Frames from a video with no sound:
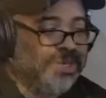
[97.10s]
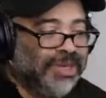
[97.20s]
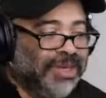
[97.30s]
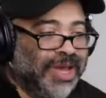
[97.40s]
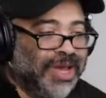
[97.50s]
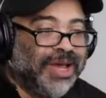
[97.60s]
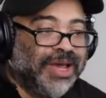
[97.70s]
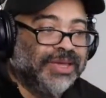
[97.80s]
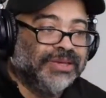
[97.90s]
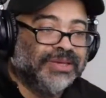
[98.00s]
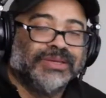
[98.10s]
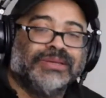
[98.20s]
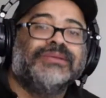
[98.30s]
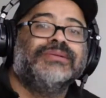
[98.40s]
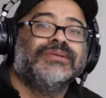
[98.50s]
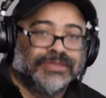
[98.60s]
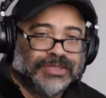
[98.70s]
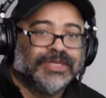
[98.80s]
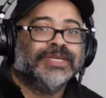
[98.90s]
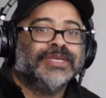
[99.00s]
and I.
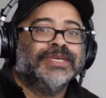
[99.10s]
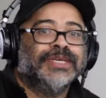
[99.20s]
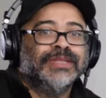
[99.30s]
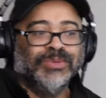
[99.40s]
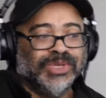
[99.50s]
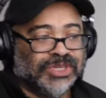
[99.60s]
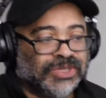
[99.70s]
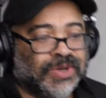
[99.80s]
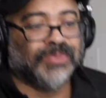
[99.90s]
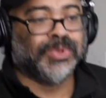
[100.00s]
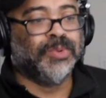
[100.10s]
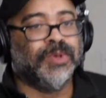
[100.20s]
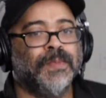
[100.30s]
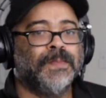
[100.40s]
Let me just straighten up a little bit.